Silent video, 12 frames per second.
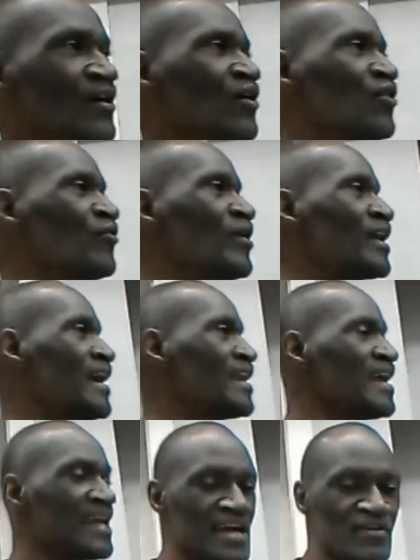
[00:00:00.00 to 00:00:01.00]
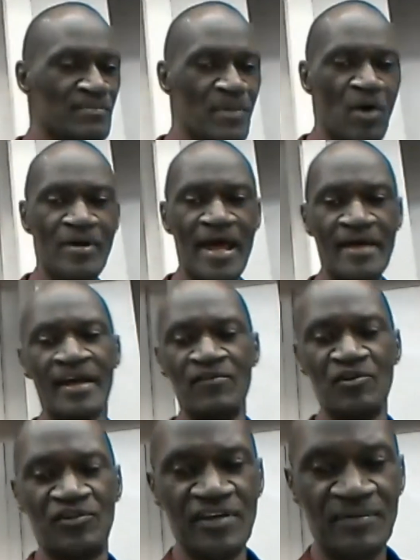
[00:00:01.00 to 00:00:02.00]
who at any given moment,
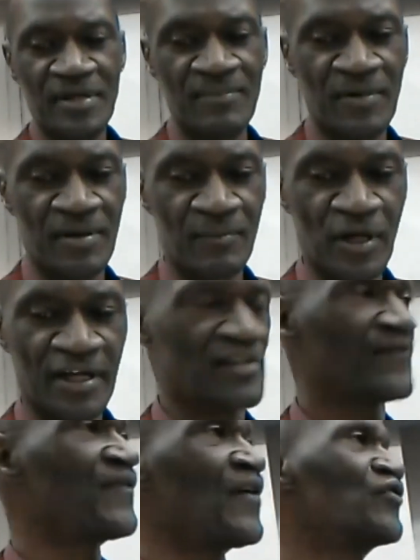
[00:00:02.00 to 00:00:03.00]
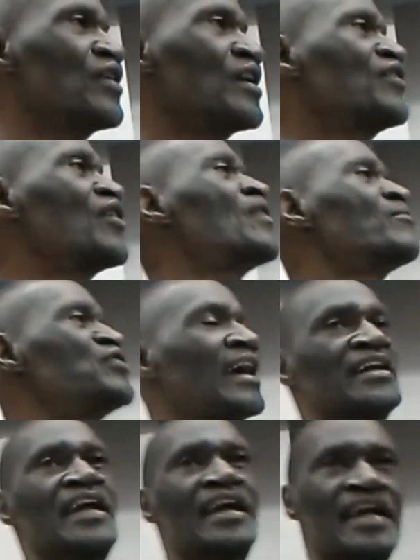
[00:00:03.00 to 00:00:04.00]
you see, keep, keep looking at the phone said, because I'm
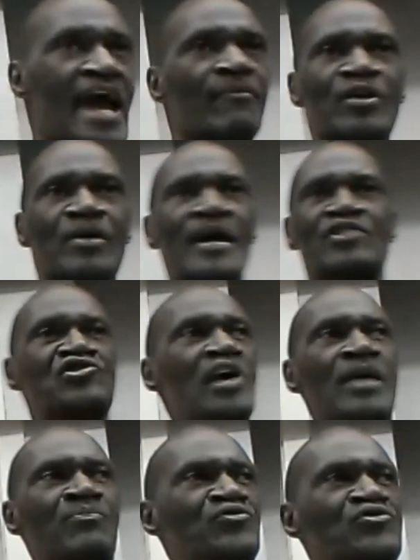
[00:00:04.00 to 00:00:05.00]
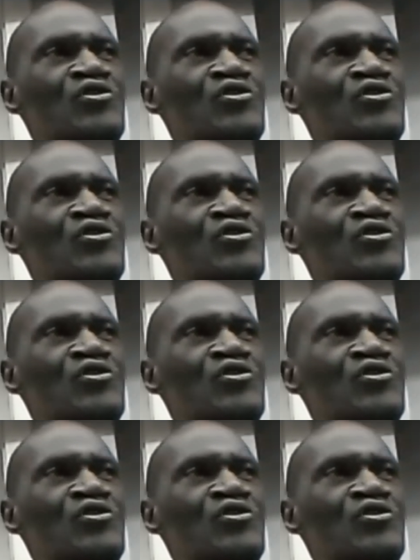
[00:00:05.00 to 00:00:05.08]
checking the camera to make she, sure